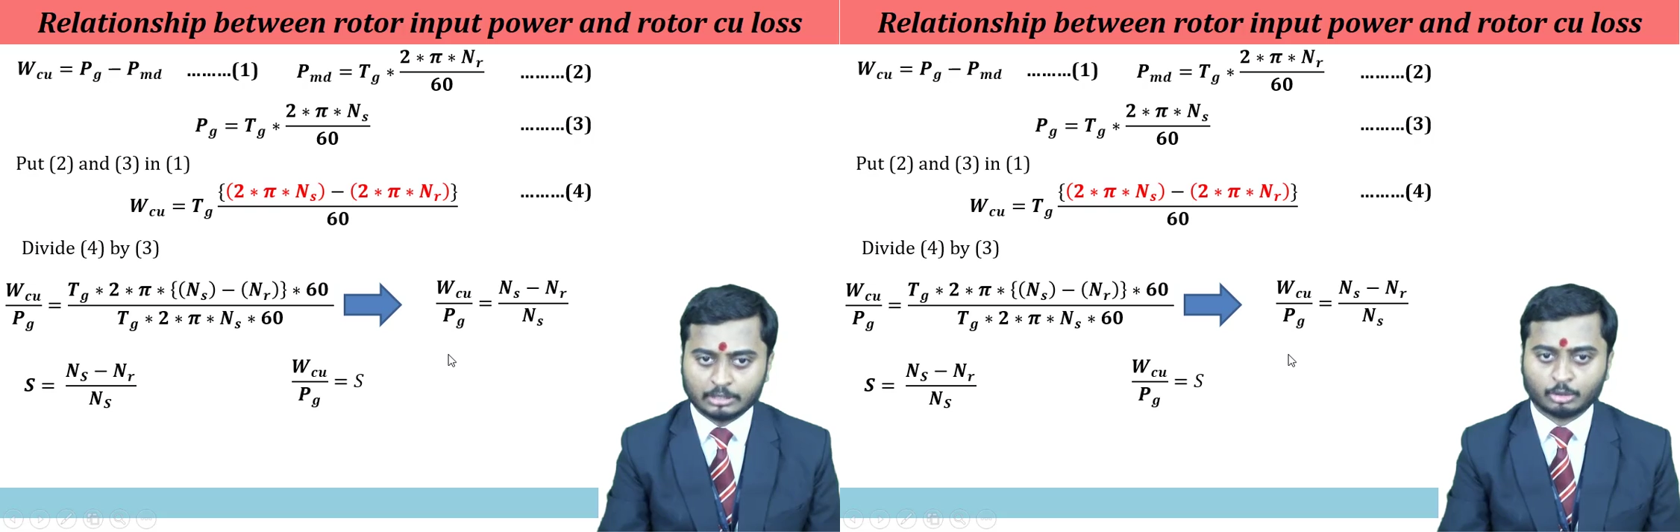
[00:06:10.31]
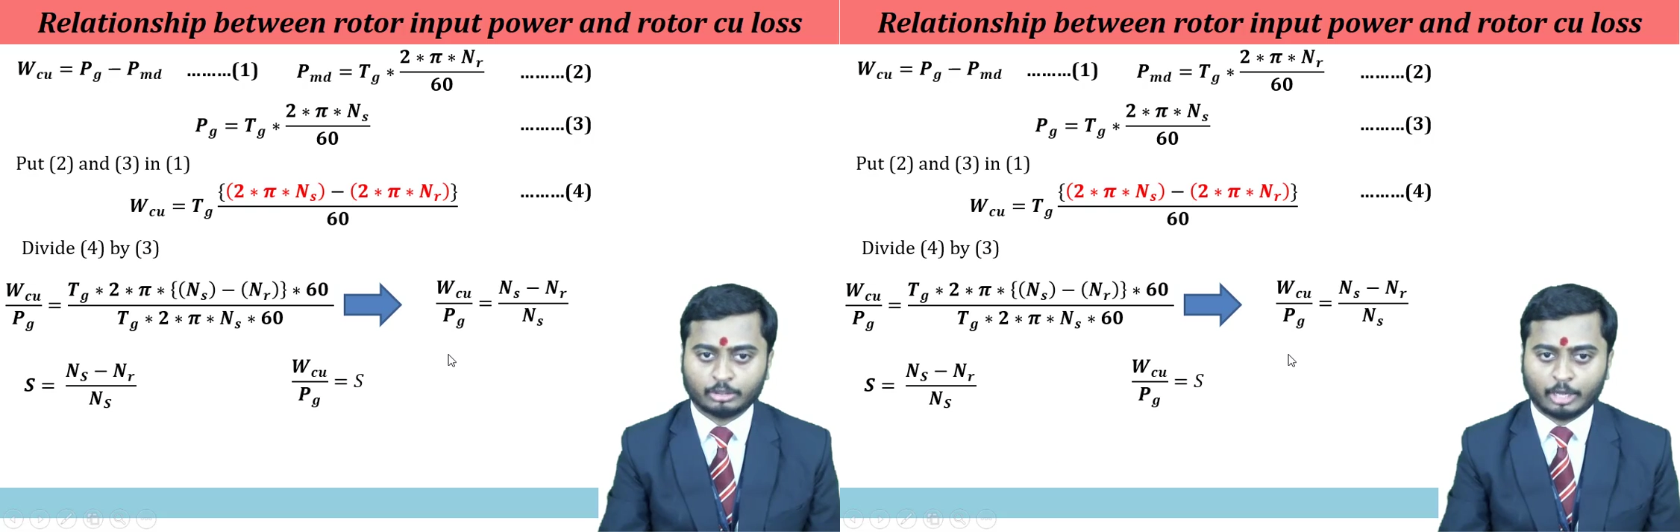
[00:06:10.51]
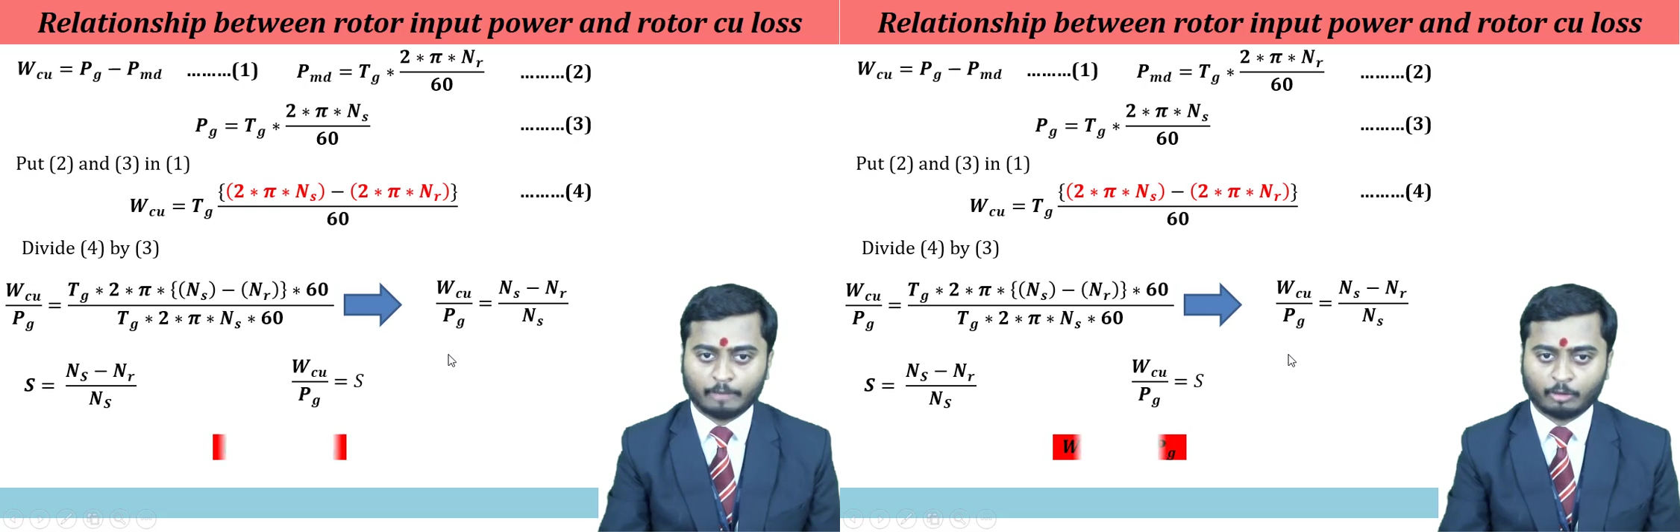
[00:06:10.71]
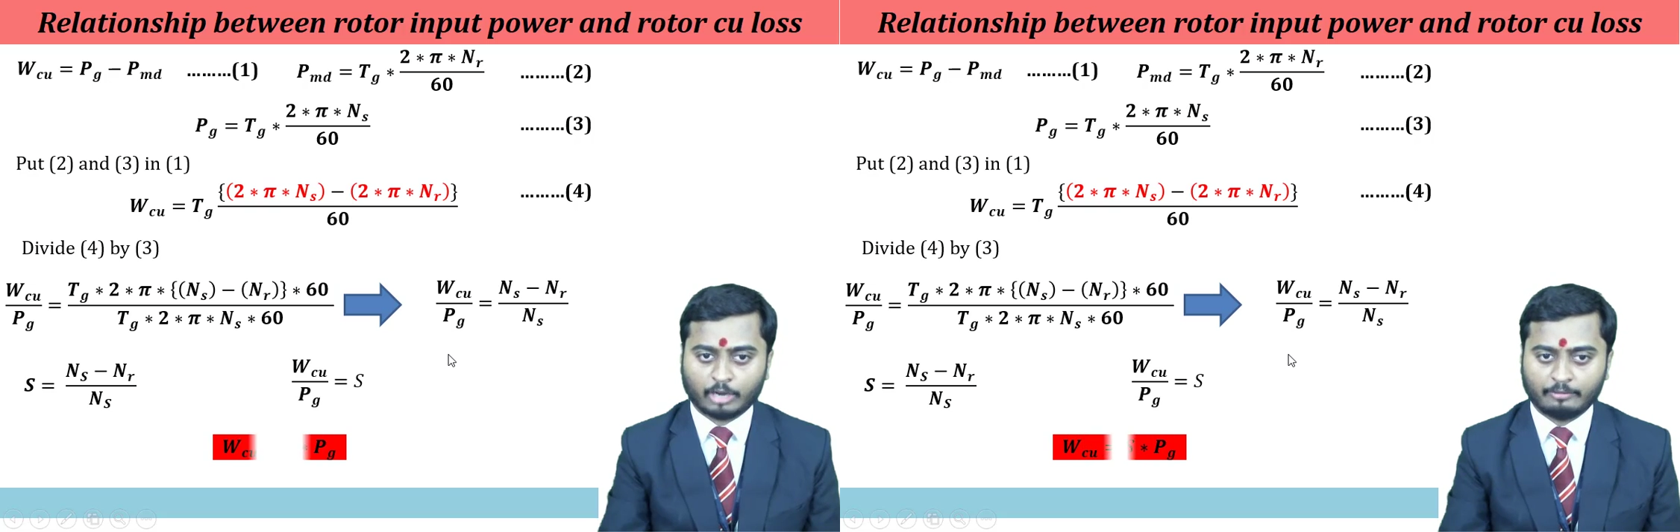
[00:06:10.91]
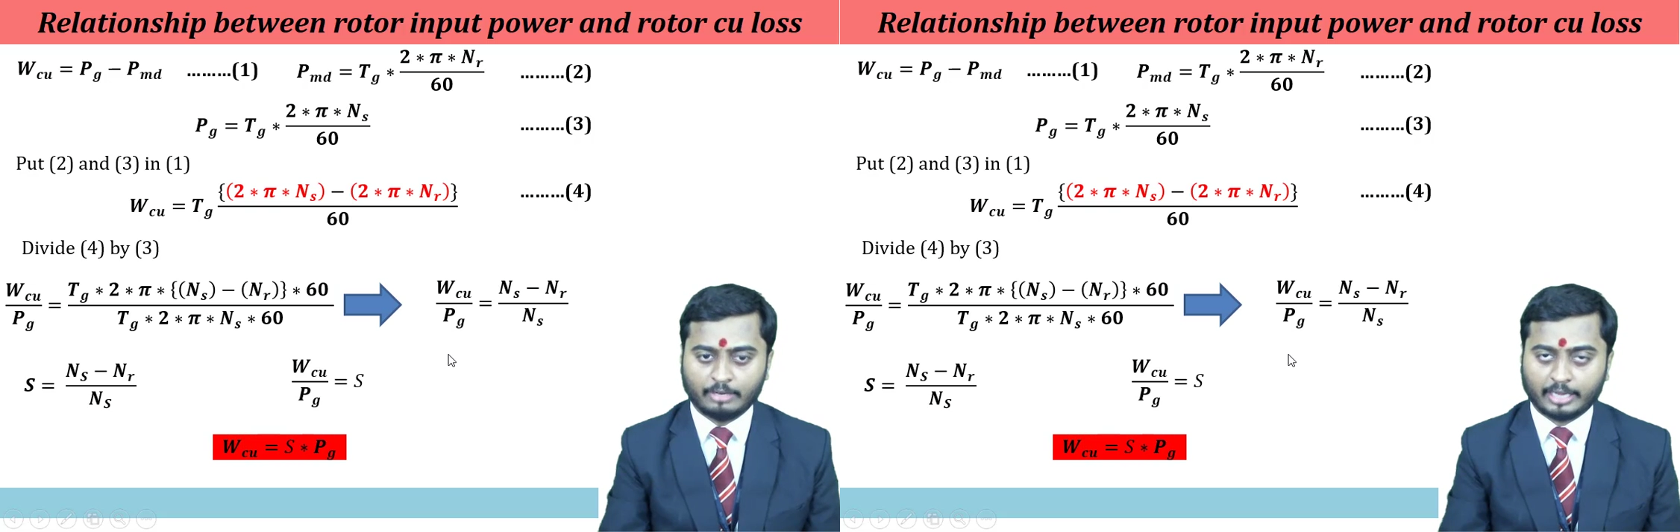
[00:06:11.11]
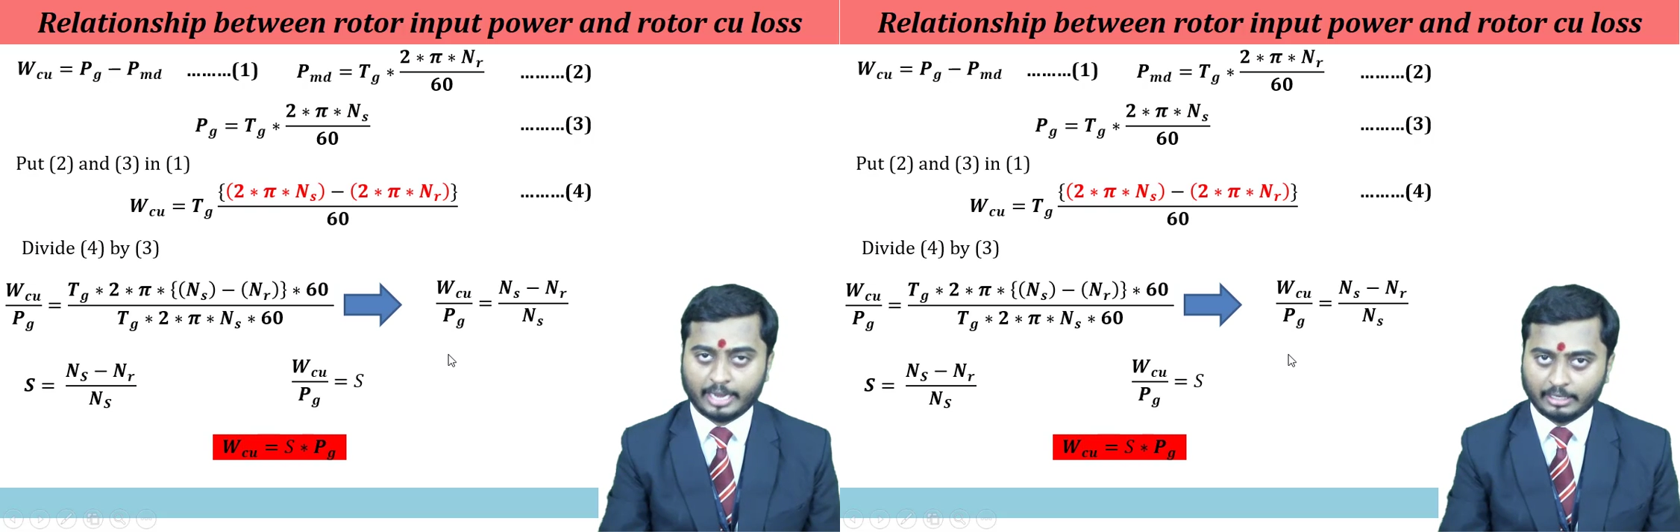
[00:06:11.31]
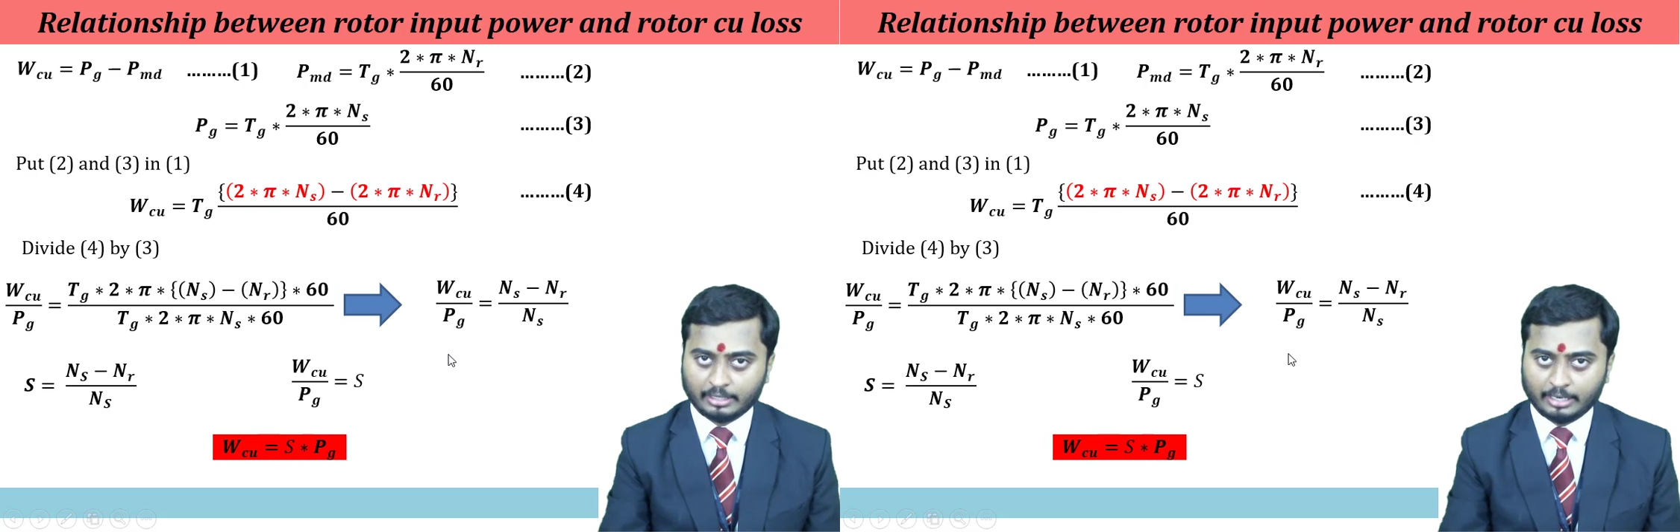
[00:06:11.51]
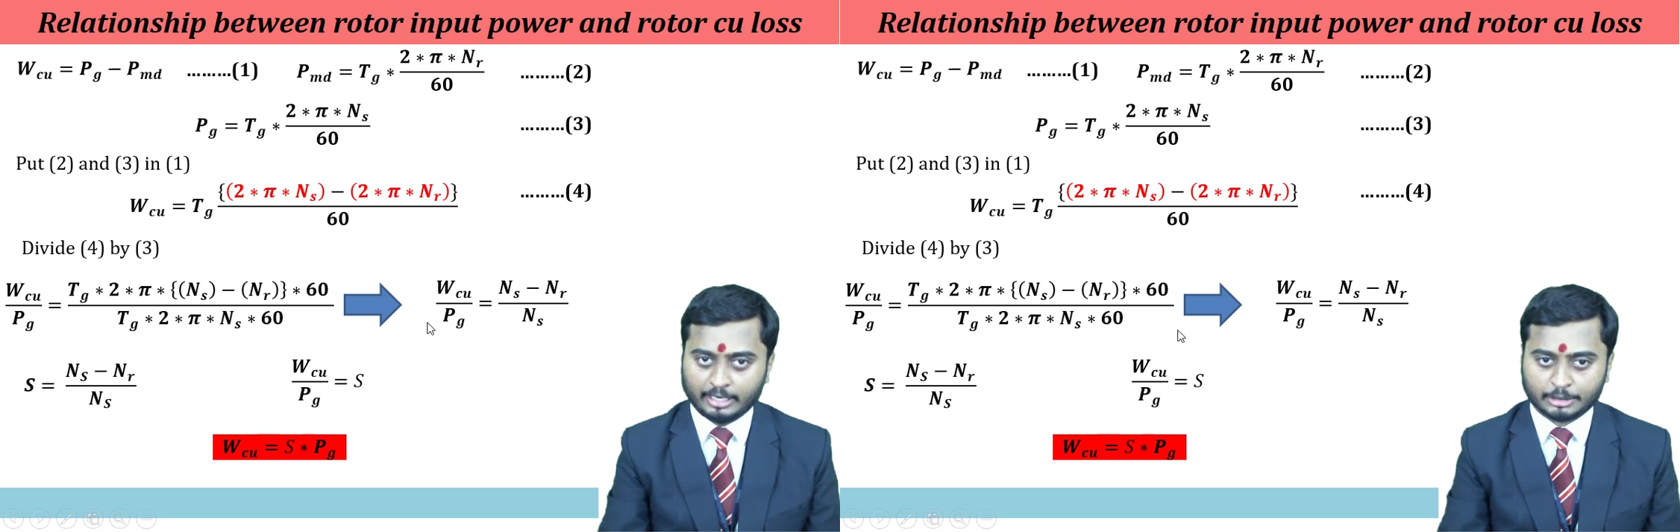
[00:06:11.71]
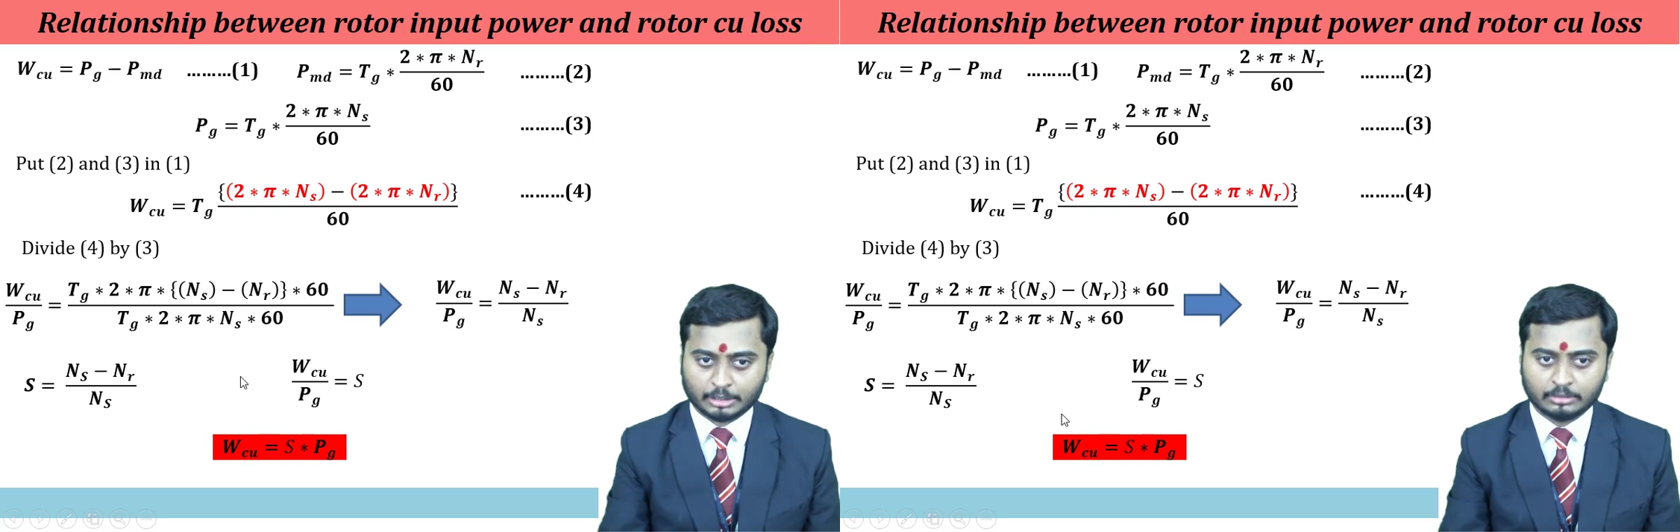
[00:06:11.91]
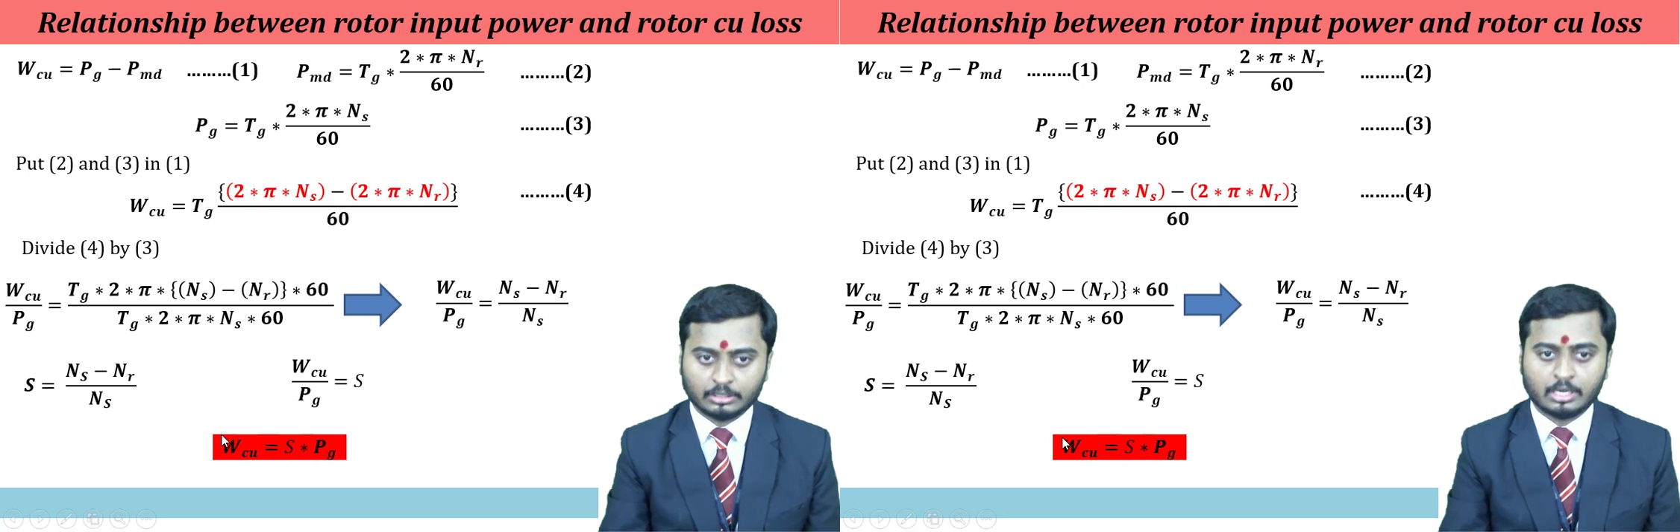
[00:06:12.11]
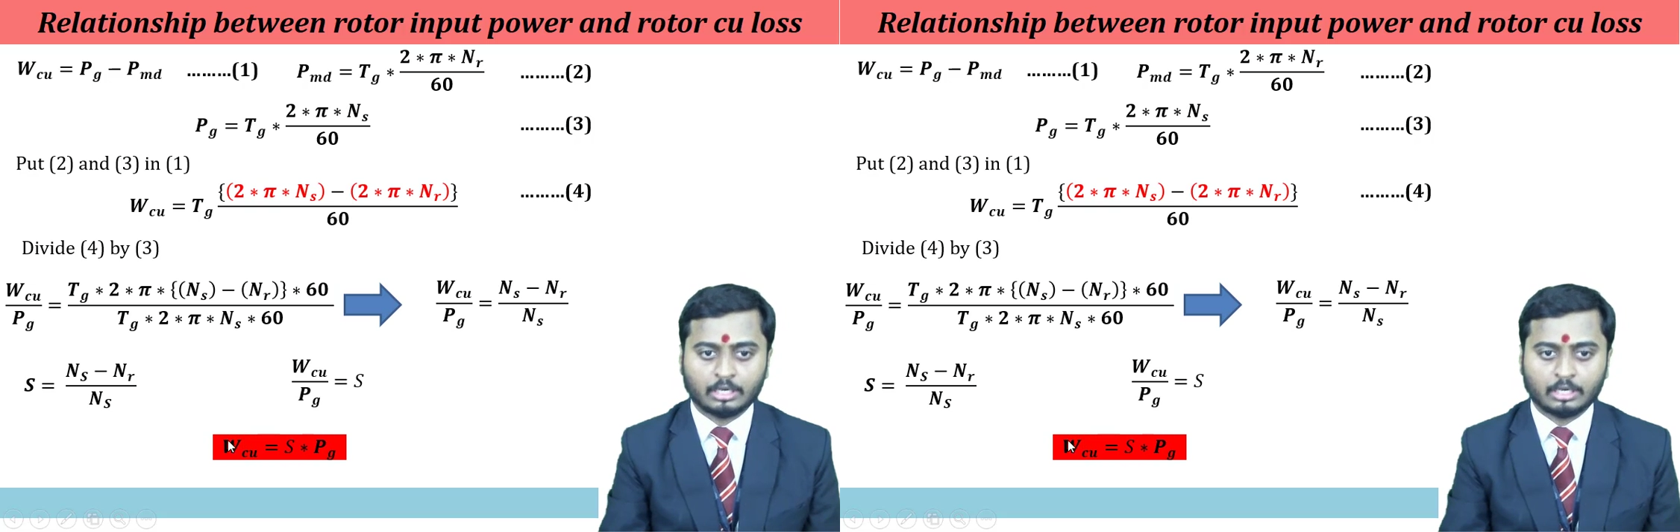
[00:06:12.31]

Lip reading: So therefore I will get a relation